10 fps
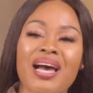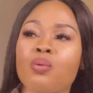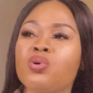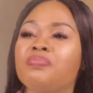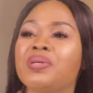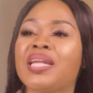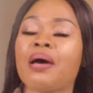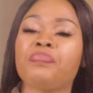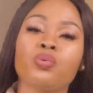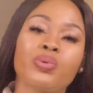I would have been
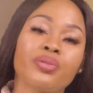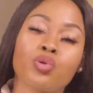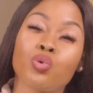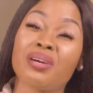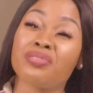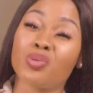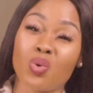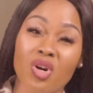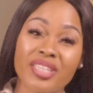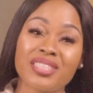happy with whoever
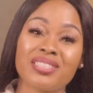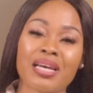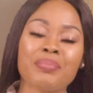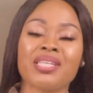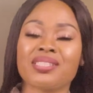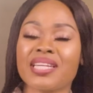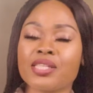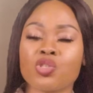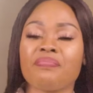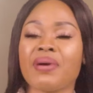won. I mean, it's
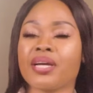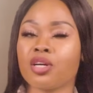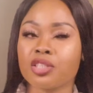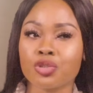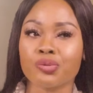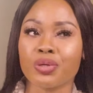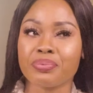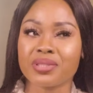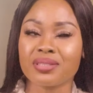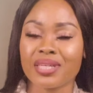nice to have my country
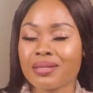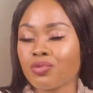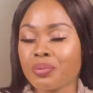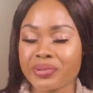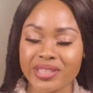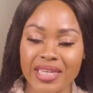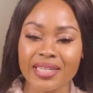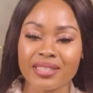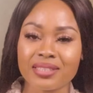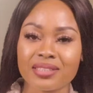get
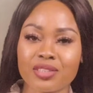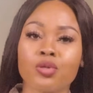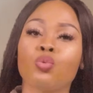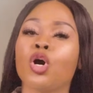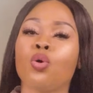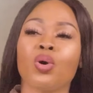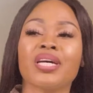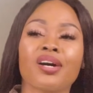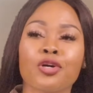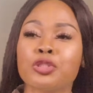represented. You know, we all want
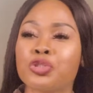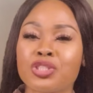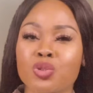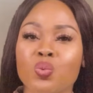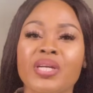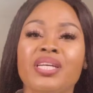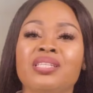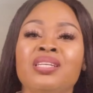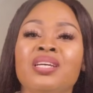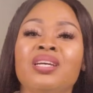our countries to
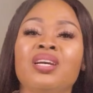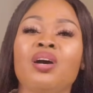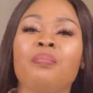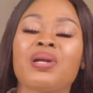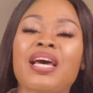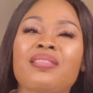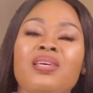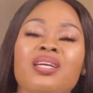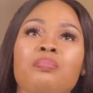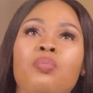win. But I
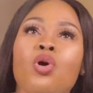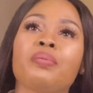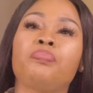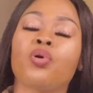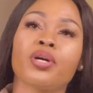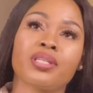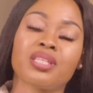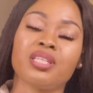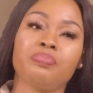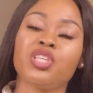think more
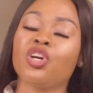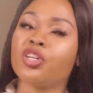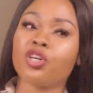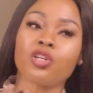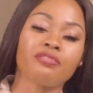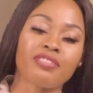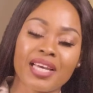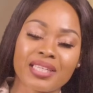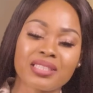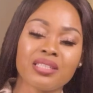importantly, beyond all of
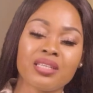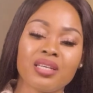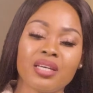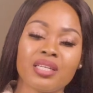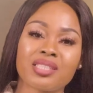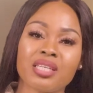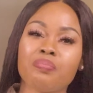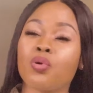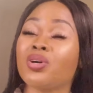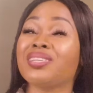that, it's
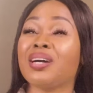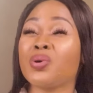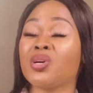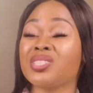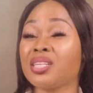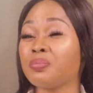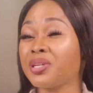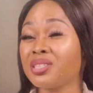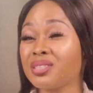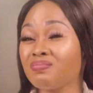important that we all
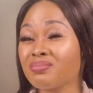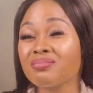celebrate